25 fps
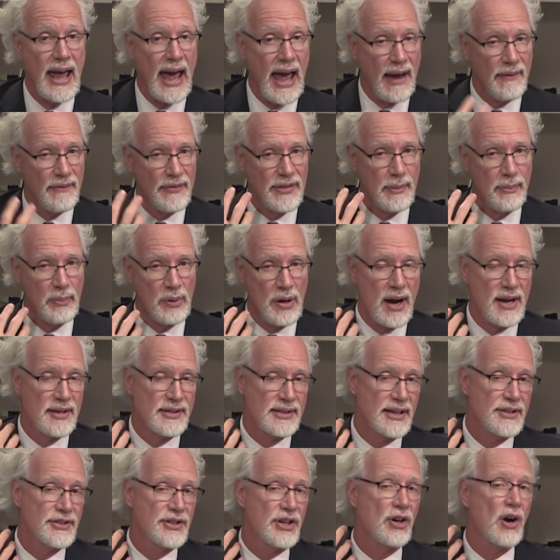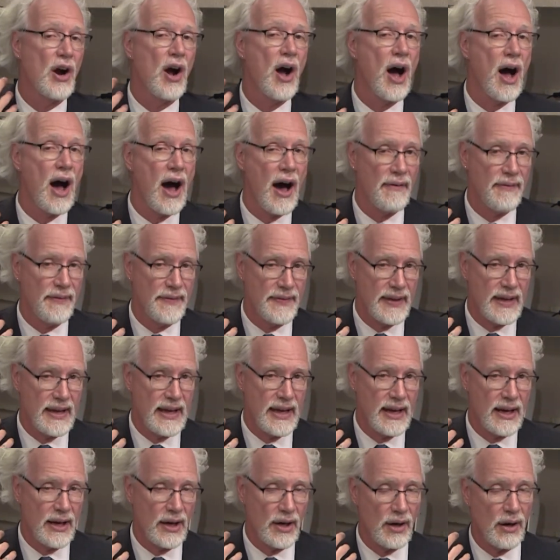have the processor off the
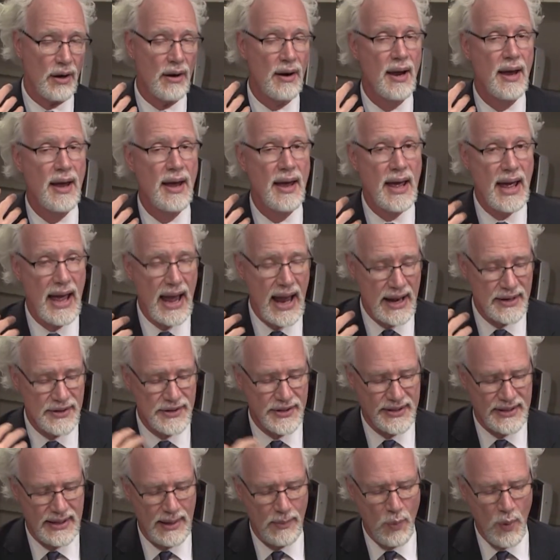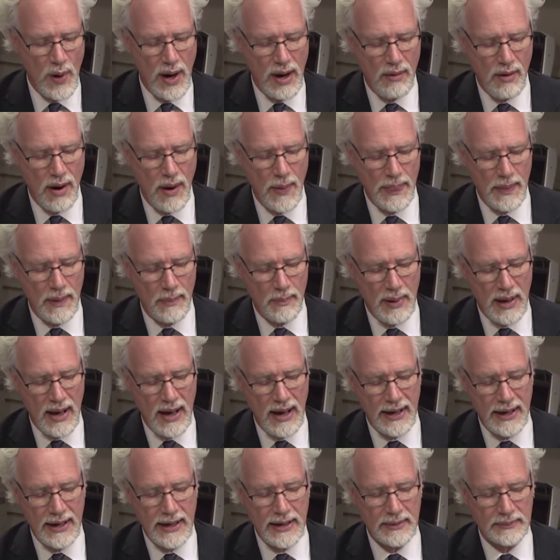ear and somewhere on the
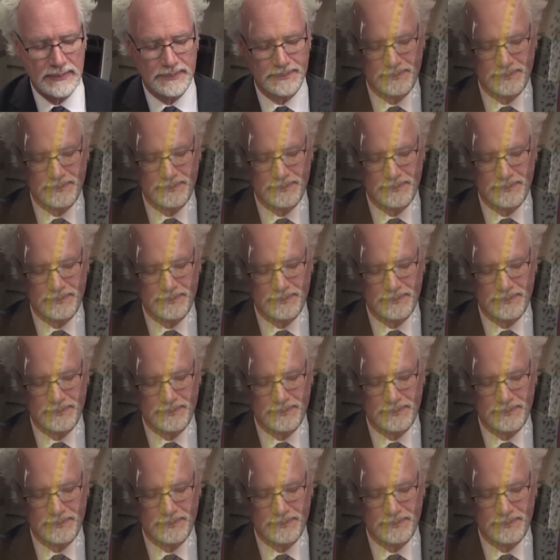body.